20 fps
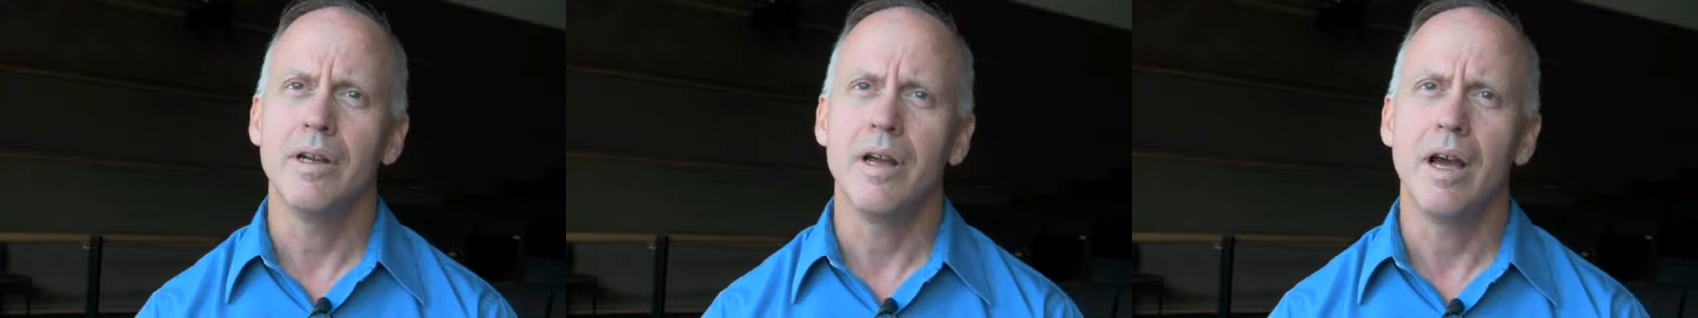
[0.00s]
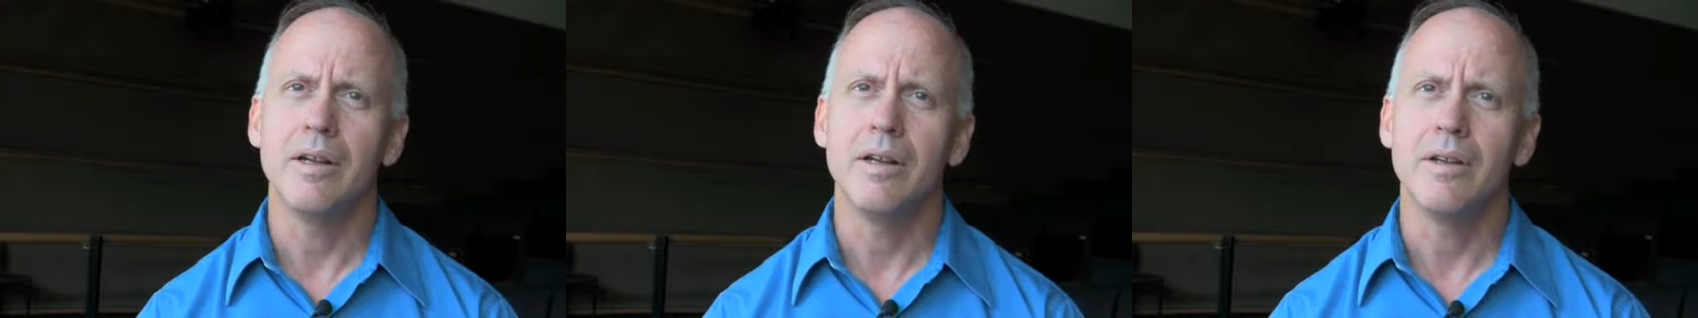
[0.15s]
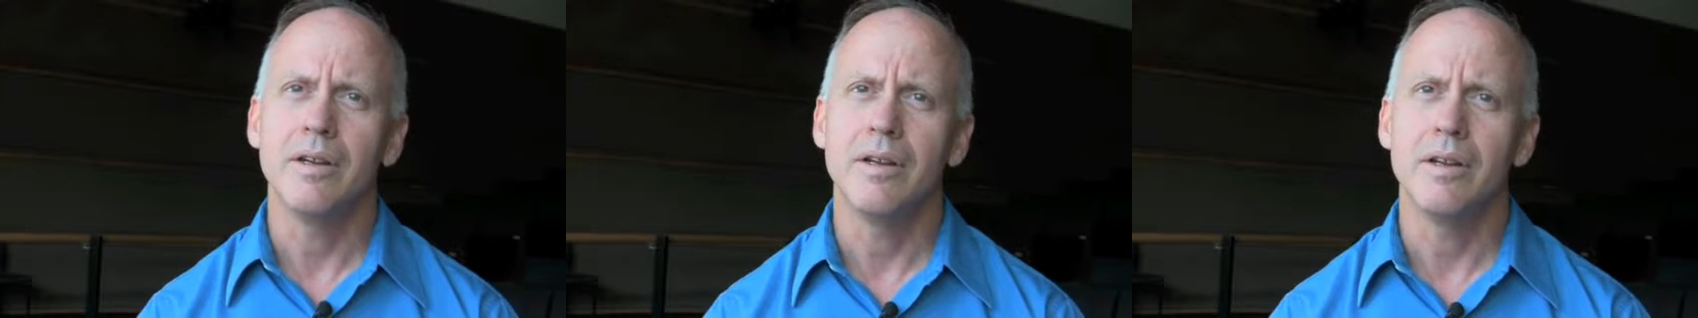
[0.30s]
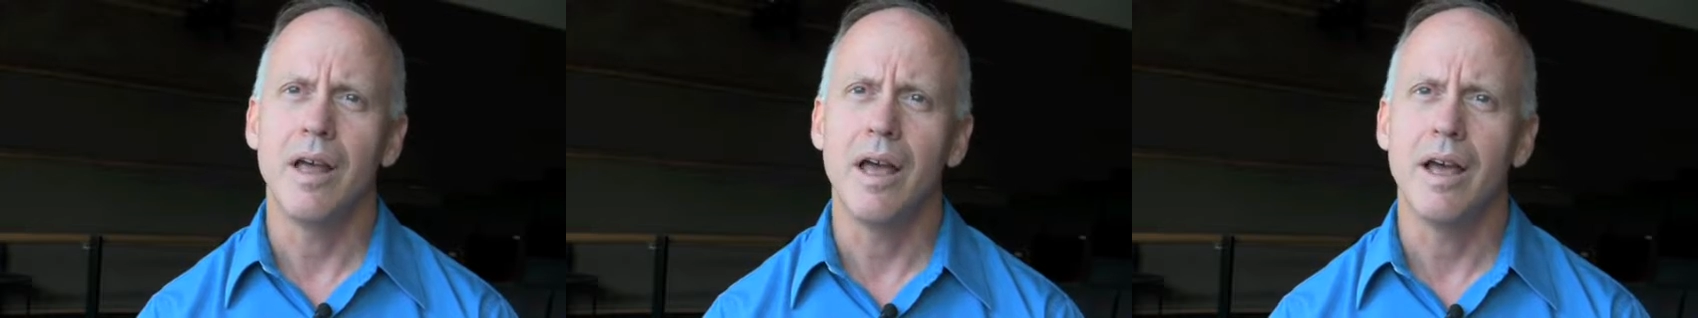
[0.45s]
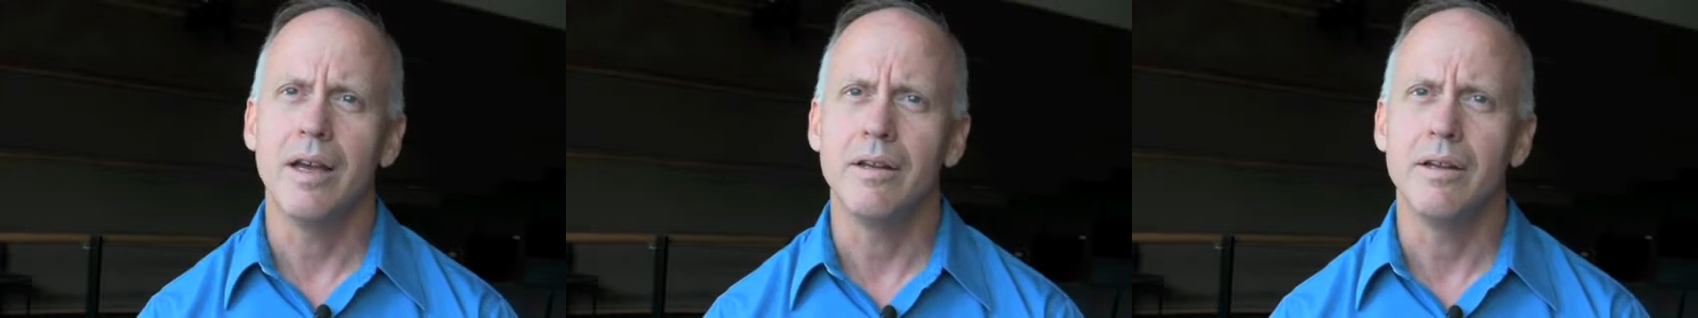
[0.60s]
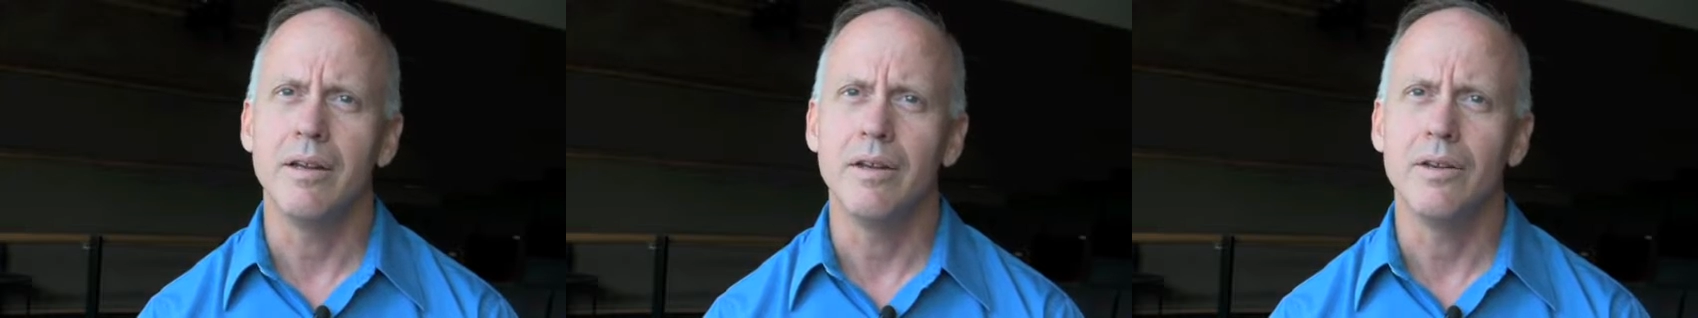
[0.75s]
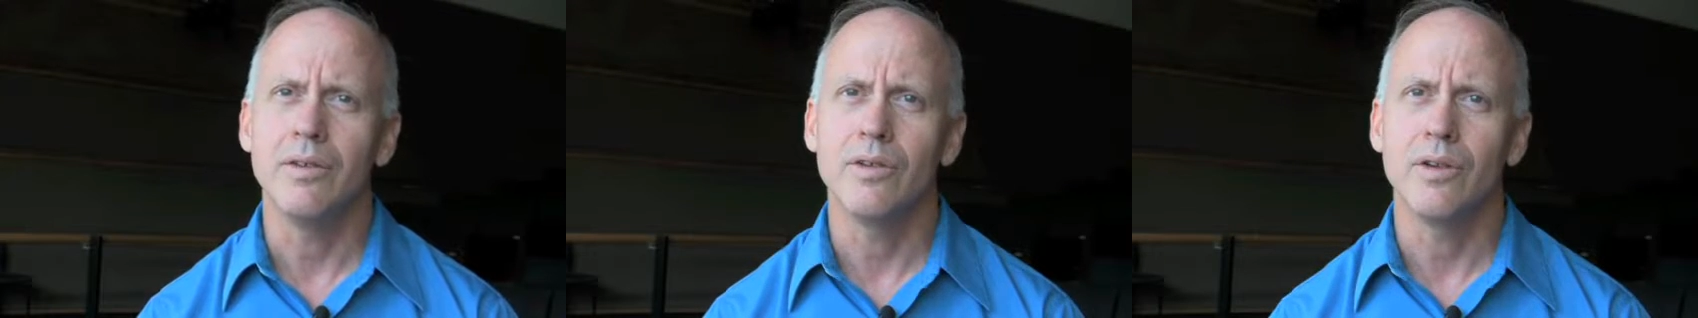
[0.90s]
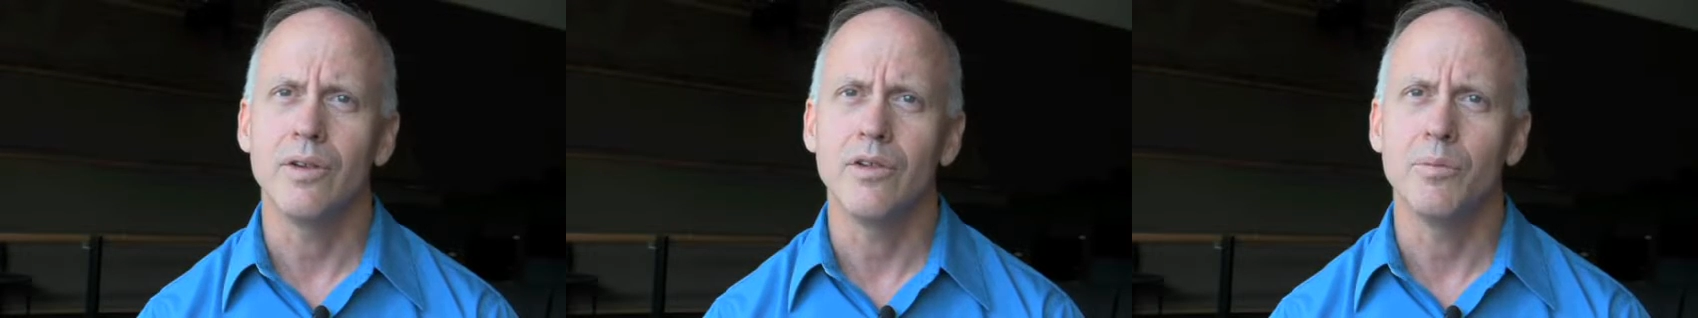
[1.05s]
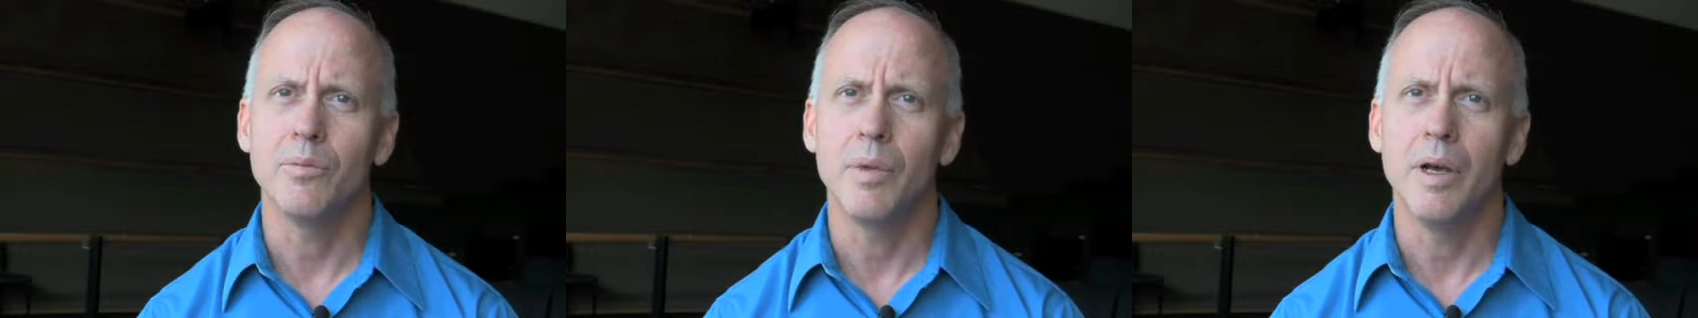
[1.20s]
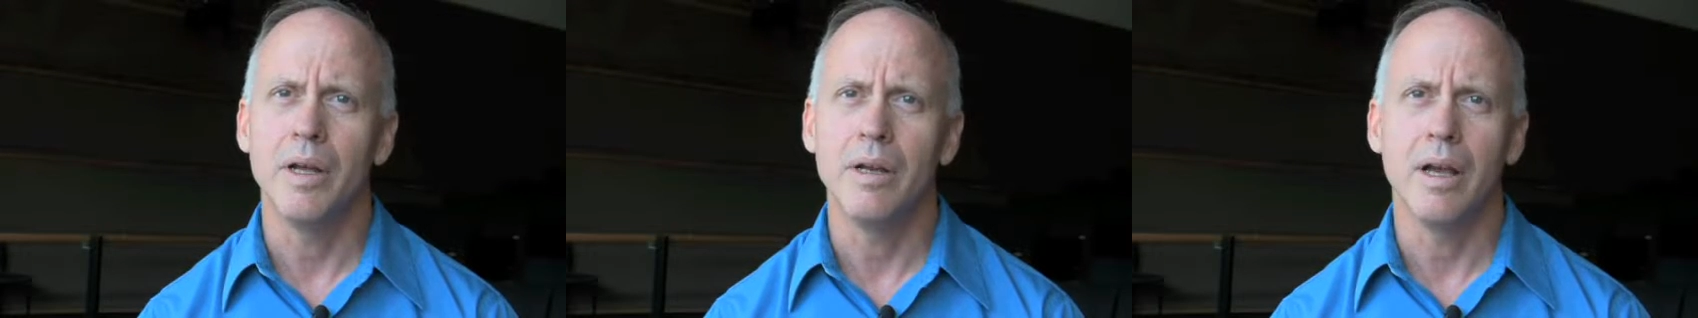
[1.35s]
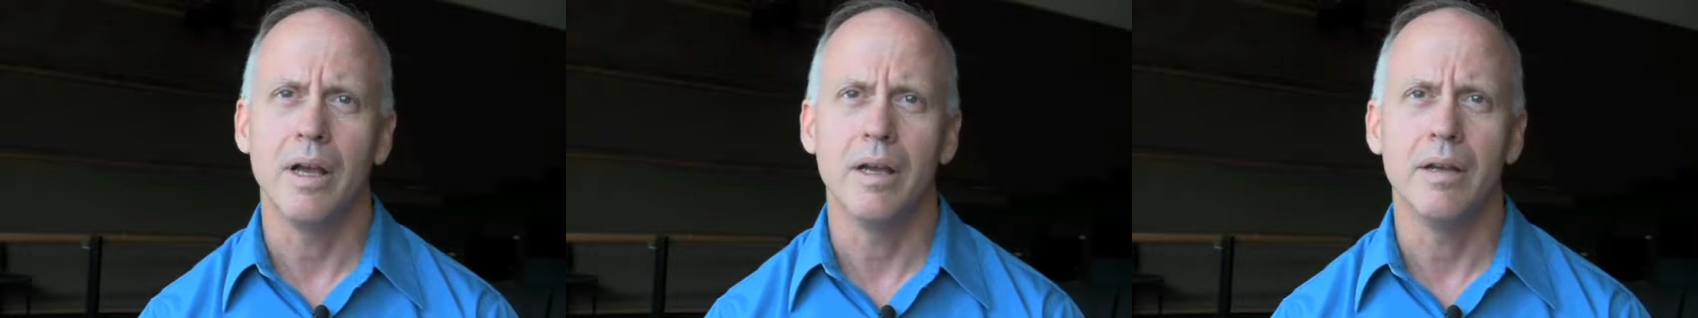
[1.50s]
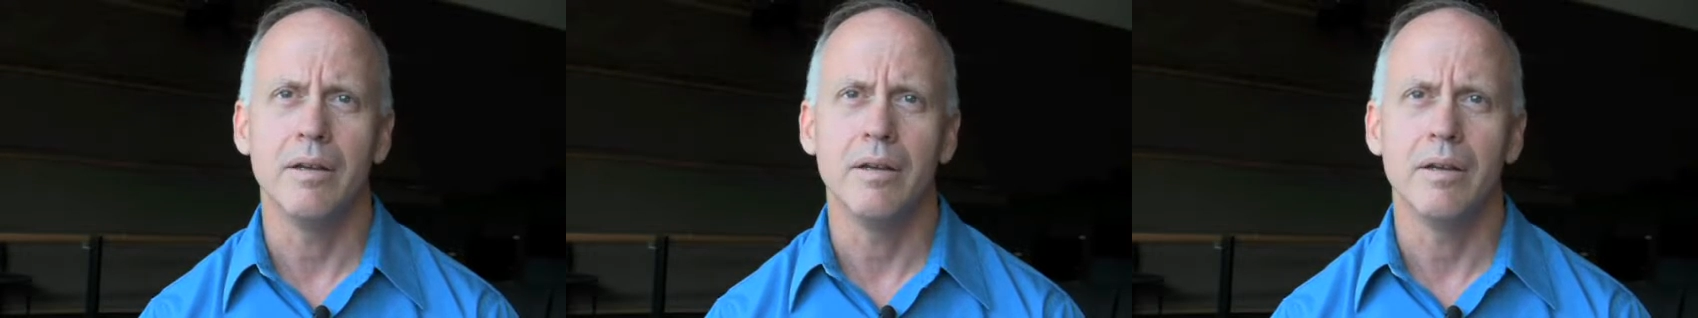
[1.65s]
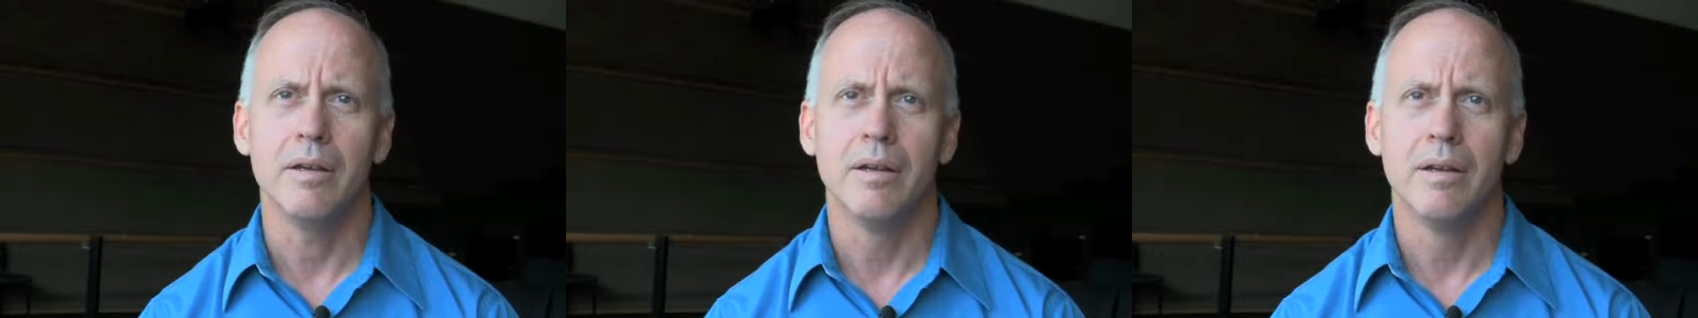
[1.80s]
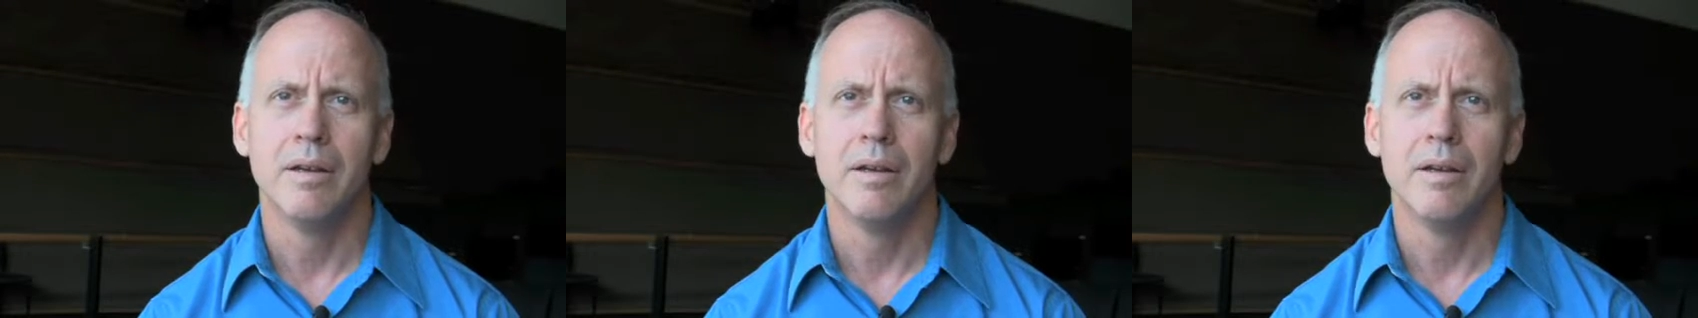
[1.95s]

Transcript: 1990s, there's been a